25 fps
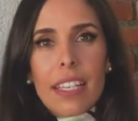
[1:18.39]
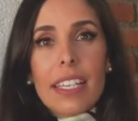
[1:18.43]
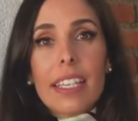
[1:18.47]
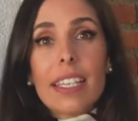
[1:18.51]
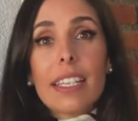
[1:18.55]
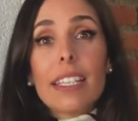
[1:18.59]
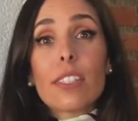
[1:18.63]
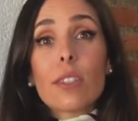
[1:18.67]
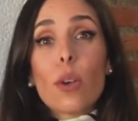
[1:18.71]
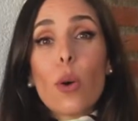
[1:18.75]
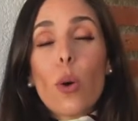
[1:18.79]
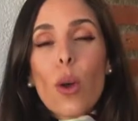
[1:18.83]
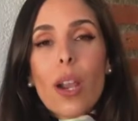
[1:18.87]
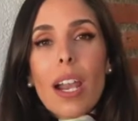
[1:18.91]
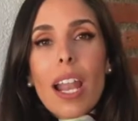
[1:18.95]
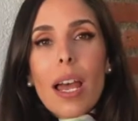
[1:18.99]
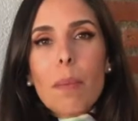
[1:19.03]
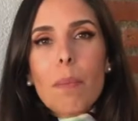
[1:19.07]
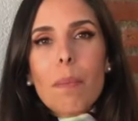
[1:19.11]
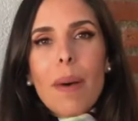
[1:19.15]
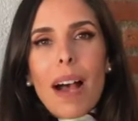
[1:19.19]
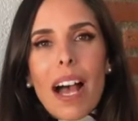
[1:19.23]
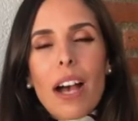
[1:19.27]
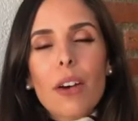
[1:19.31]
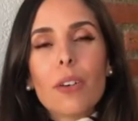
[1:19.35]
is all
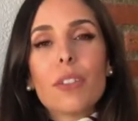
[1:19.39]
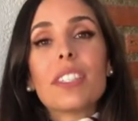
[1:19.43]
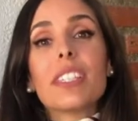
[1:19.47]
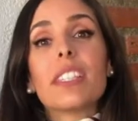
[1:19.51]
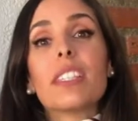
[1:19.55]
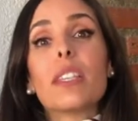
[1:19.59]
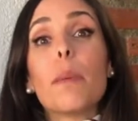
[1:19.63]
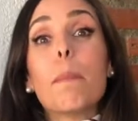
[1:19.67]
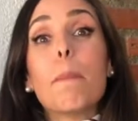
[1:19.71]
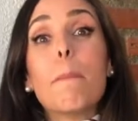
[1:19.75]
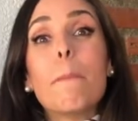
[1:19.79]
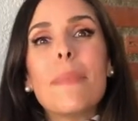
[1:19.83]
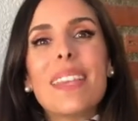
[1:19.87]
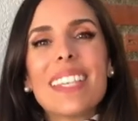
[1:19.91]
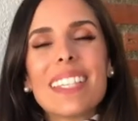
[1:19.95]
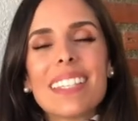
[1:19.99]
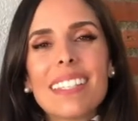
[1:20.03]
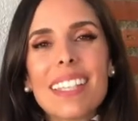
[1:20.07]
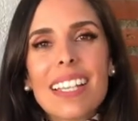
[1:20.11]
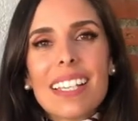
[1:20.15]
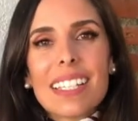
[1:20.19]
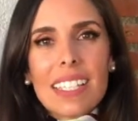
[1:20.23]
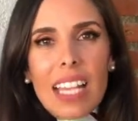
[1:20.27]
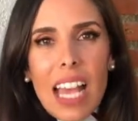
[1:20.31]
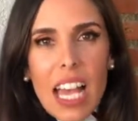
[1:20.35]
about the
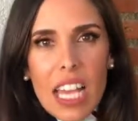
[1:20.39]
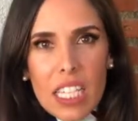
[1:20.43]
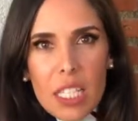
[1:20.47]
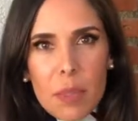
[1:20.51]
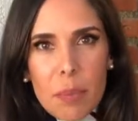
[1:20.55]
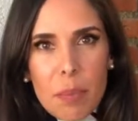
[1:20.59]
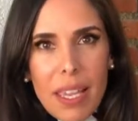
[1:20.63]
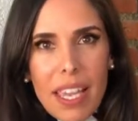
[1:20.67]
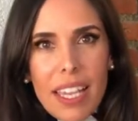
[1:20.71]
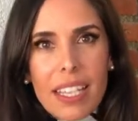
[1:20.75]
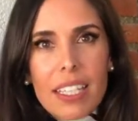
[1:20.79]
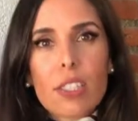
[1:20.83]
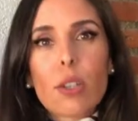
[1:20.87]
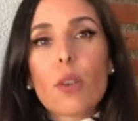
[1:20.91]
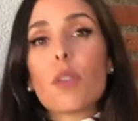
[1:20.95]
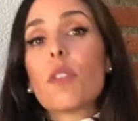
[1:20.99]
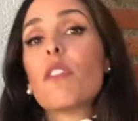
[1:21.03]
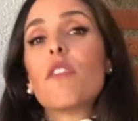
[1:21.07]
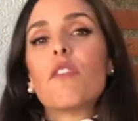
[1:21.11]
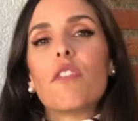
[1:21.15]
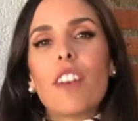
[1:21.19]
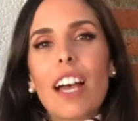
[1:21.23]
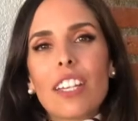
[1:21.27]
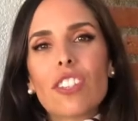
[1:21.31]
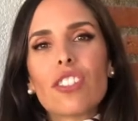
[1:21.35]
business aspects of the
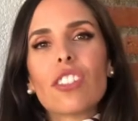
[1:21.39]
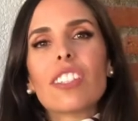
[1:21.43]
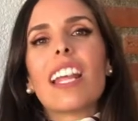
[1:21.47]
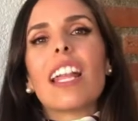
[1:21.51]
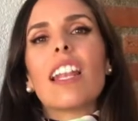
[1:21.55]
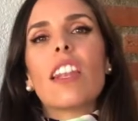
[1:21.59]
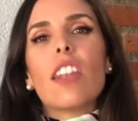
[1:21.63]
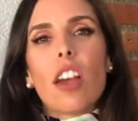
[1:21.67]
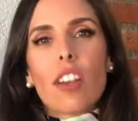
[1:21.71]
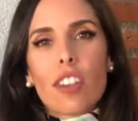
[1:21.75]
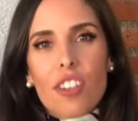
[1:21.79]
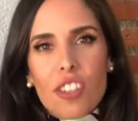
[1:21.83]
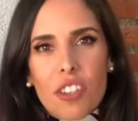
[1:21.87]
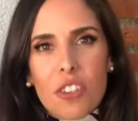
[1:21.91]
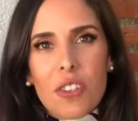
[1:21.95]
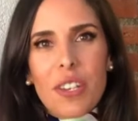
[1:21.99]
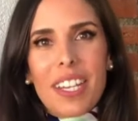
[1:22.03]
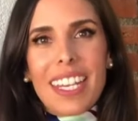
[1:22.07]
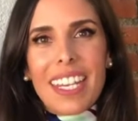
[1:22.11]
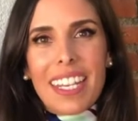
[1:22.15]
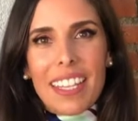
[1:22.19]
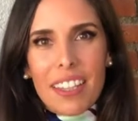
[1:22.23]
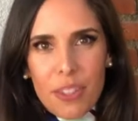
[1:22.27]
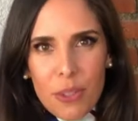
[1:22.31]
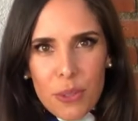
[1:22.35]
fashion and luxury
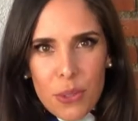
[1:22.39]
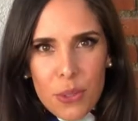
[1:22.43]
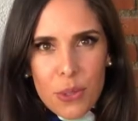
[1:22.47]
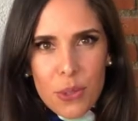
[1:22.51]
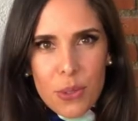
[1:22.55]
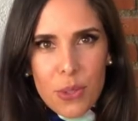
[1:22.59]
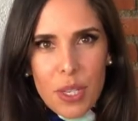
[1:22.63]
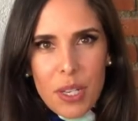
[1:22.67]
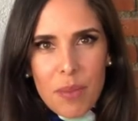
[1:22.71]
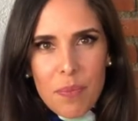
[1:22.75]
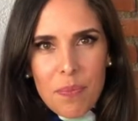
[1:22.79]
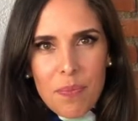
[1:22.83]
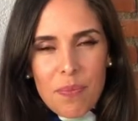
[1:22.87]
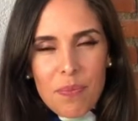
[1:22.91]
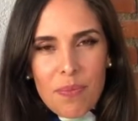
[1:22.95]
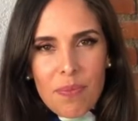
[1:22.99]
industry.